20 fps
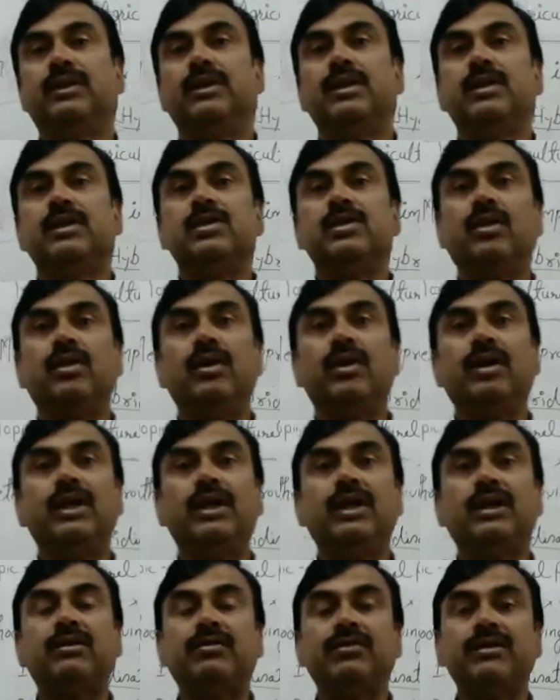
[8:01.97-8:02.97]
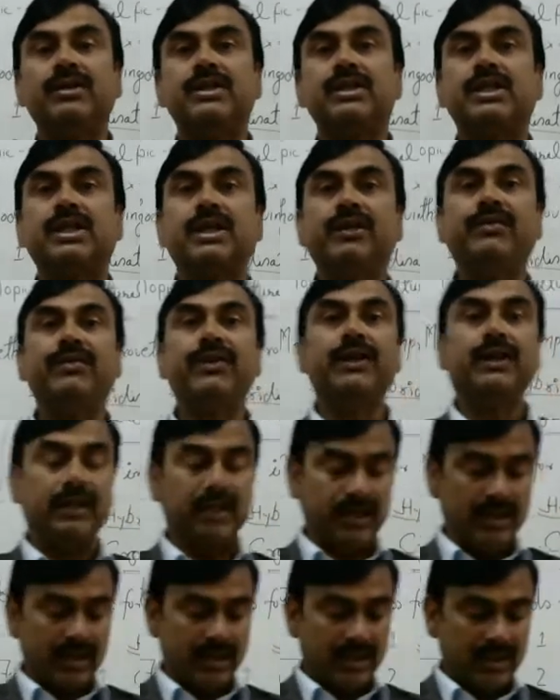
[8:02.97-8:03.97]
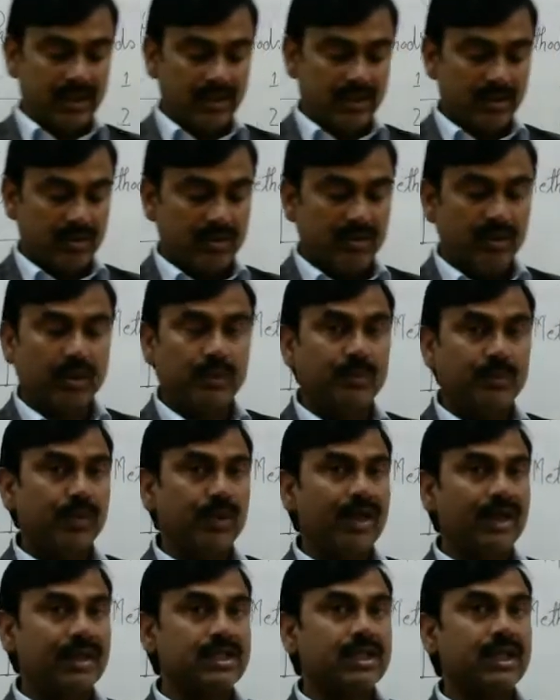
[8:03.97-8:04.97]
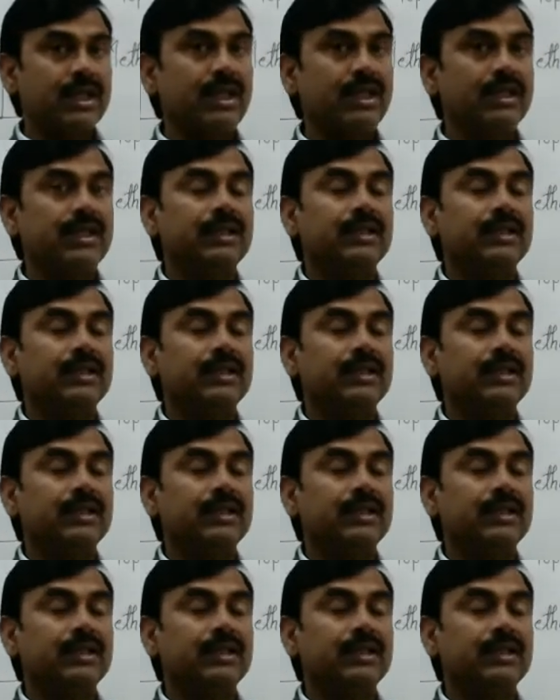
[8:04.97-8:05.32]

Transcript: So it was giving the good production,